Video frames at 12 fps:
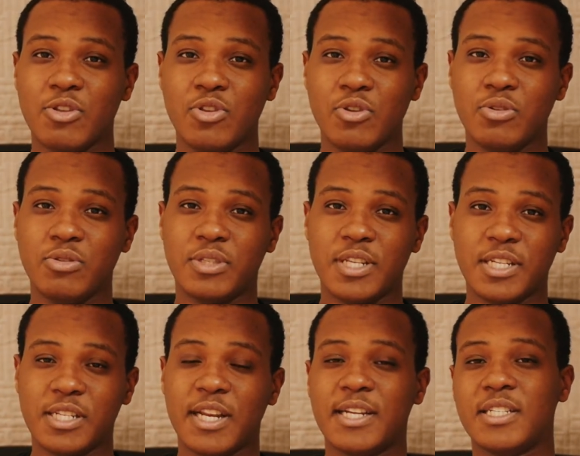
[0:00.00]
used
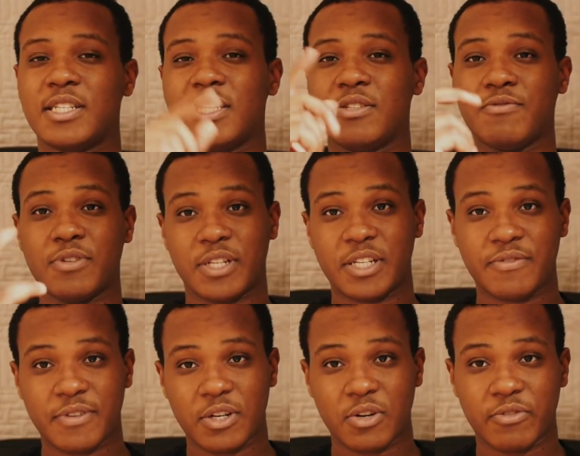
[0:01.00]
this lens is for this
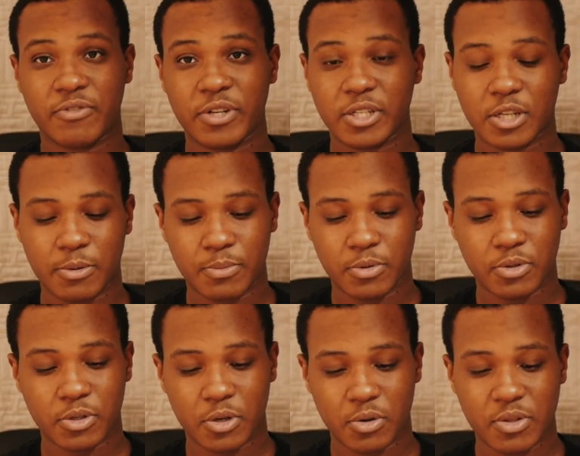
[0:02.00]
video for example
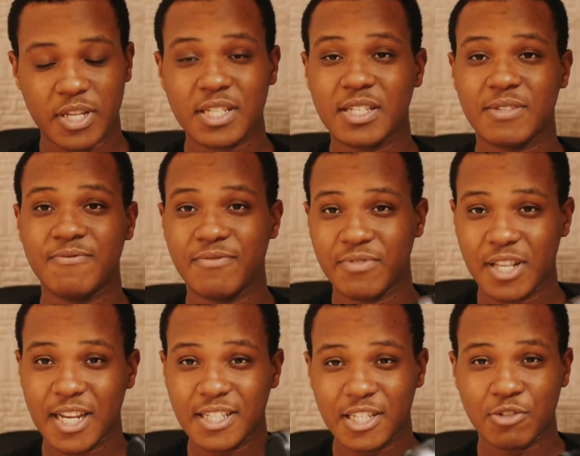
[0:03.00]
so this
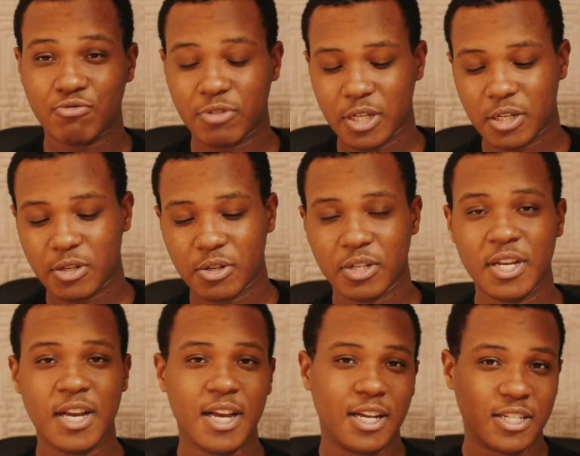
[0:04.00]
lens is really good
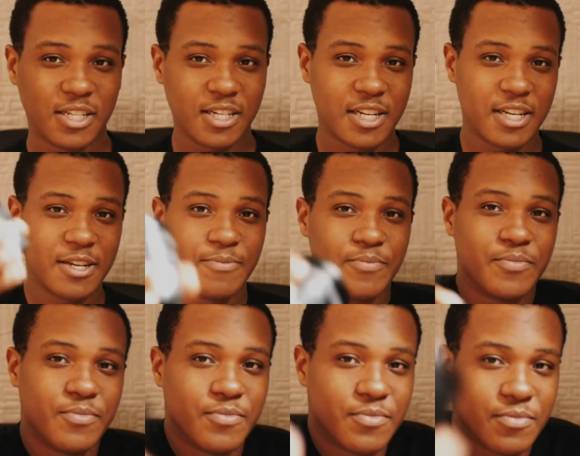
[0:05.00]
as you can hear
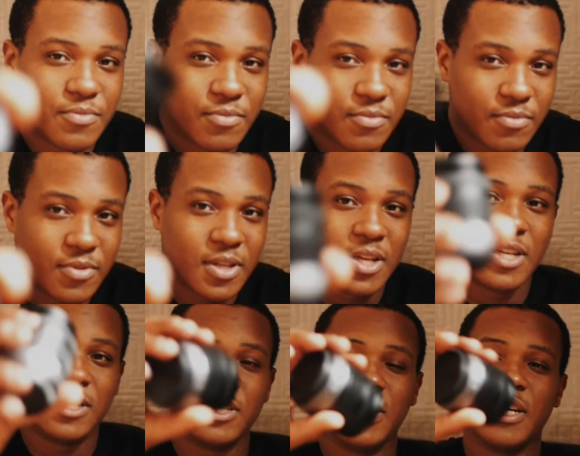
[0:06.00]

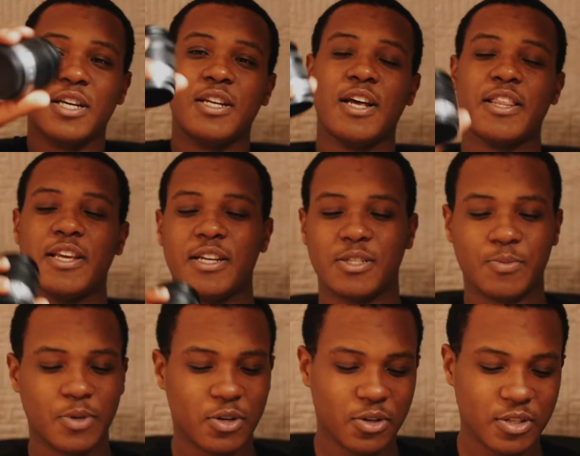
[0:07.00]
shaking, I think it's
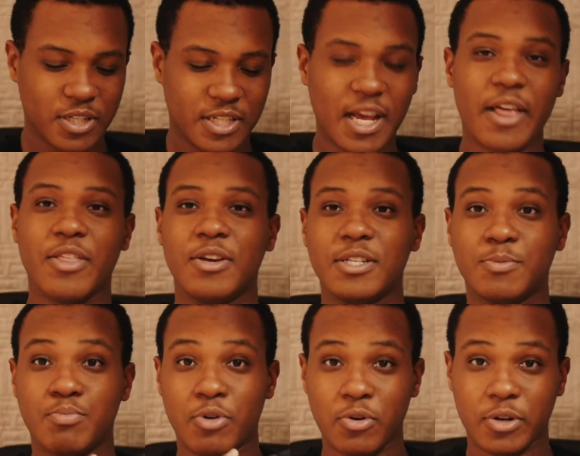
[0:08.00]
because it's either it's
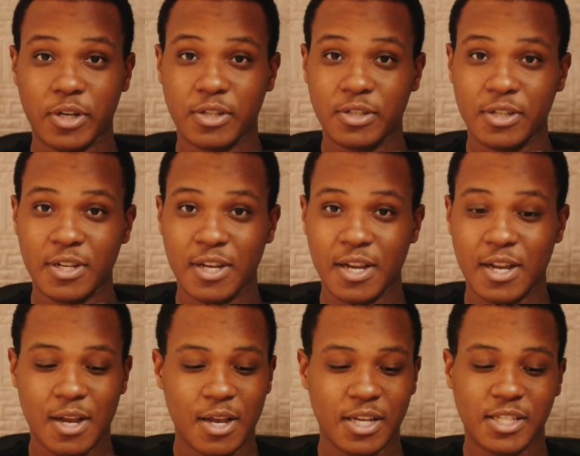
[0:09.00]
broken,
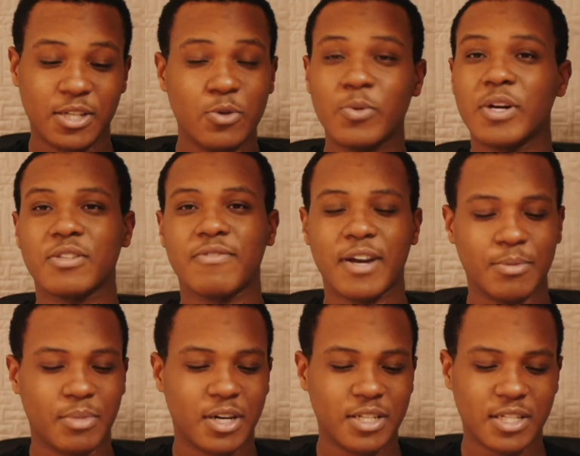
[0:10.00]
it still works fine,
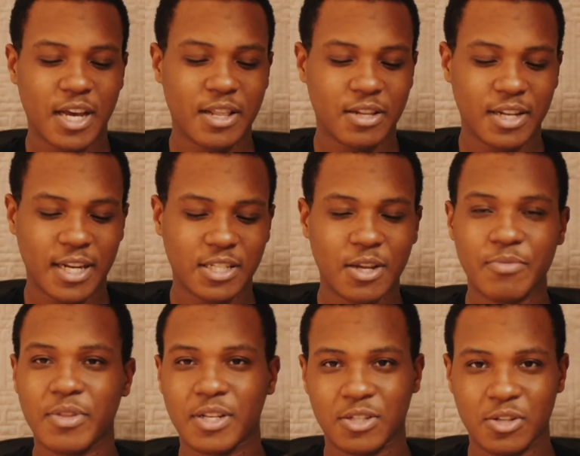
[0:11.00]
but it's either that
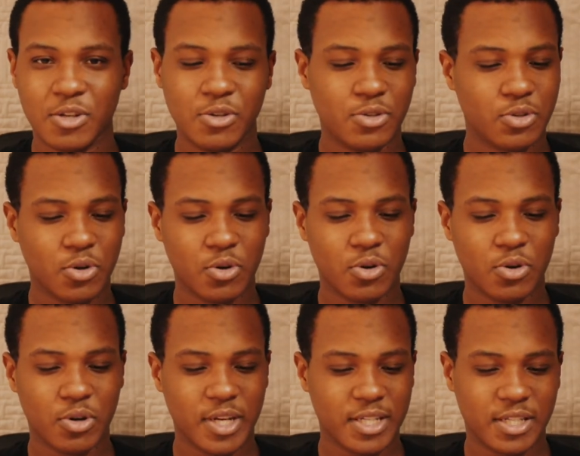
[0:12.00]
something's loose
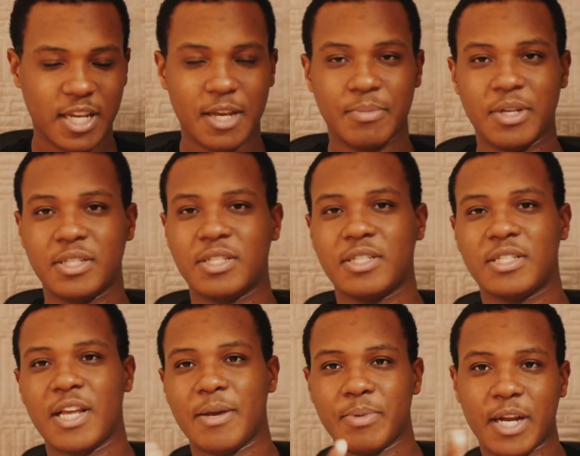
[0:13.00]
or it's the image
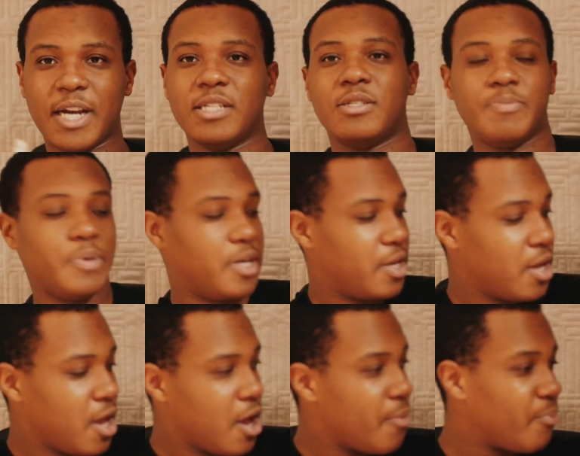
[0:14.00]
stabilized bit.
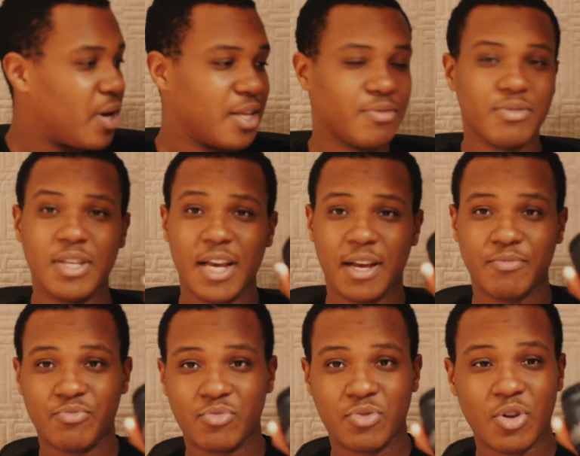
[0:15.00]
But yeah,
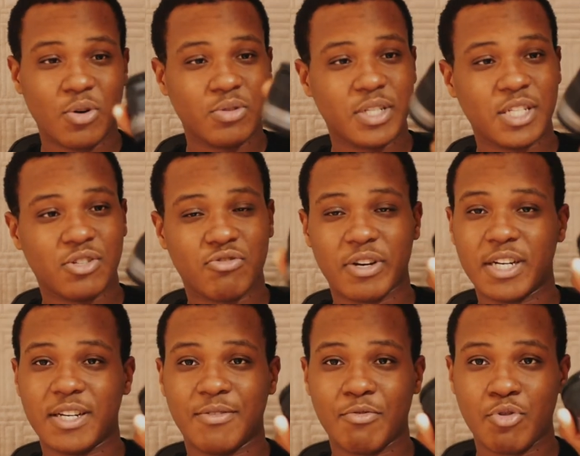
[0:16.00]
don't
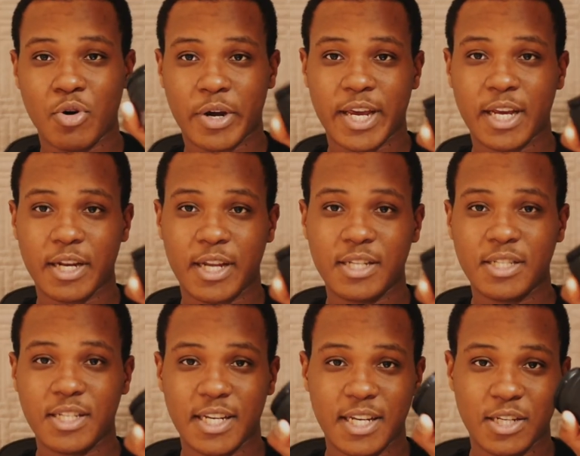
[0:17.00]
discredit your kit
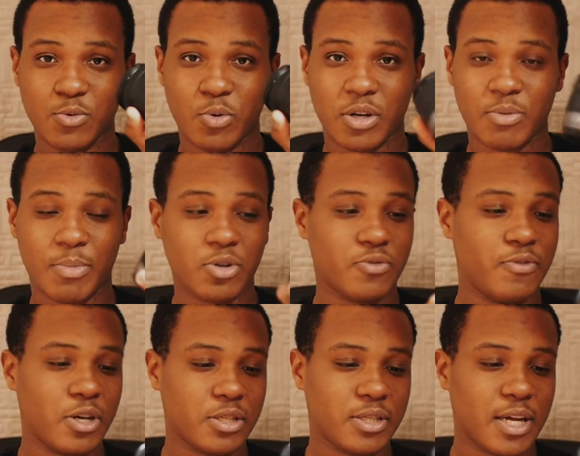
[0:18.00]
lens. It is one of the most
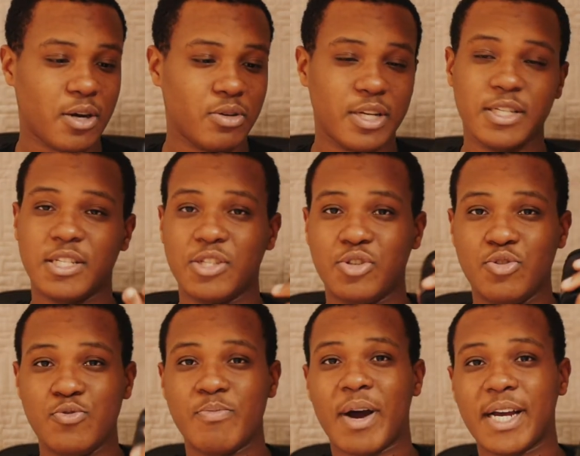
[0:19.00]
versatile lenses you
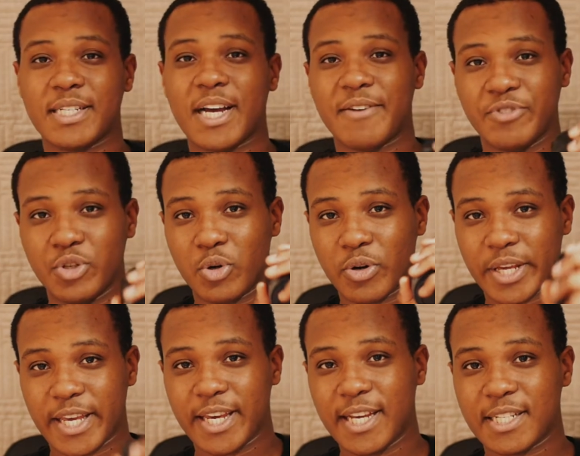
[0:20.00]
might have in your
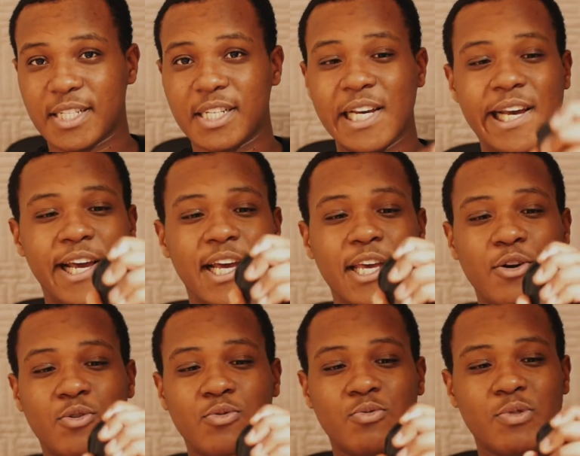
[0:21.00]
kit. It
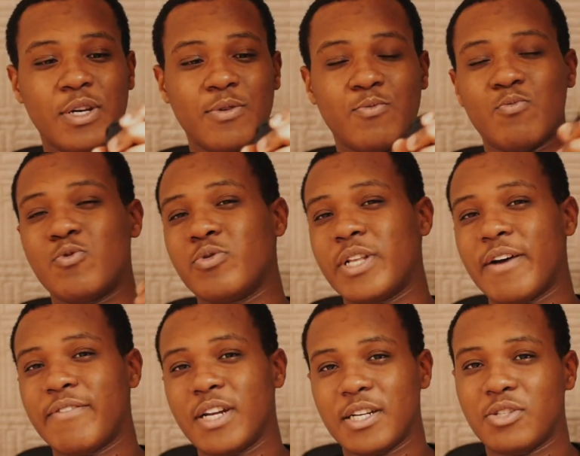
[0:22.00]
will, it will
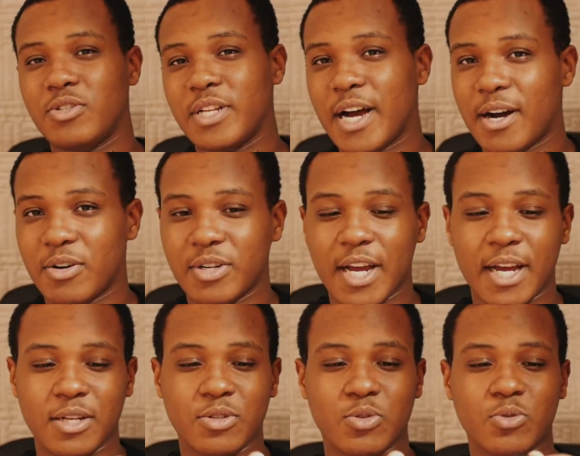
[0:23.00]
never let you down.
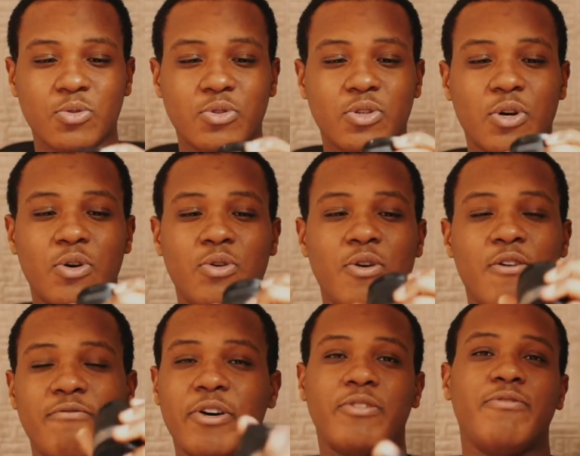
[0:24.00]
And also,
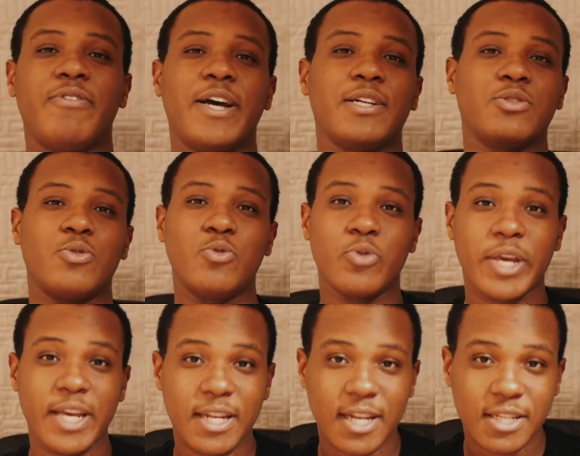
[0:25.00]
fun fact, all
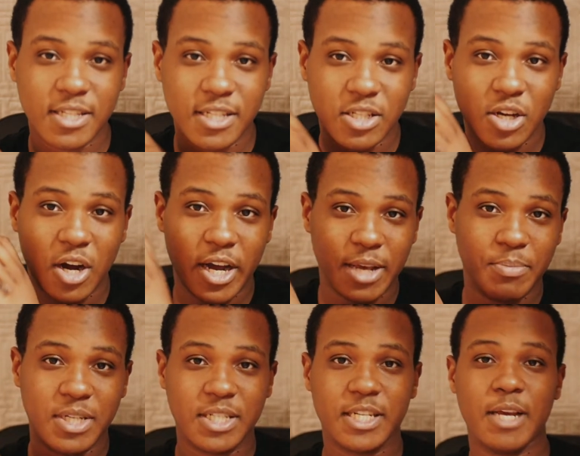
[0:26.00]
kit lenses are
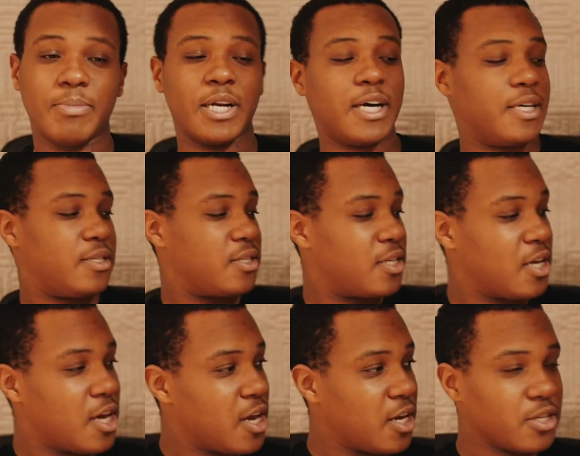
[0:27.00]
image stabilized.
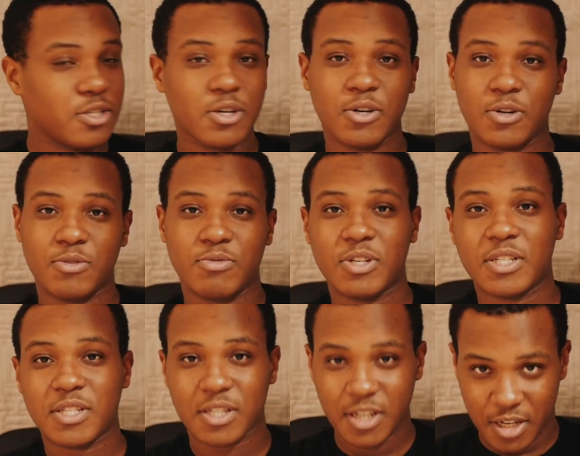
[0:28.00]
So
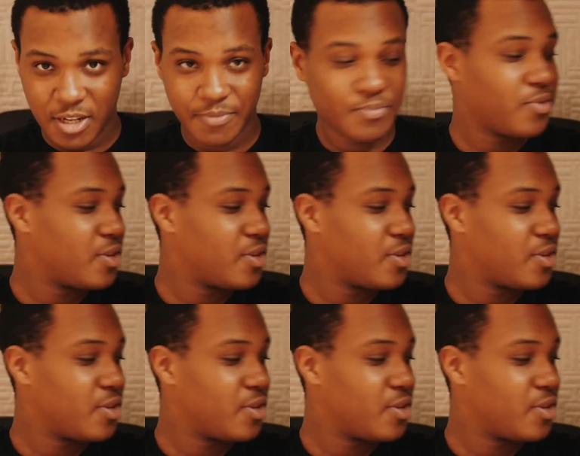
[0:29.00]
just to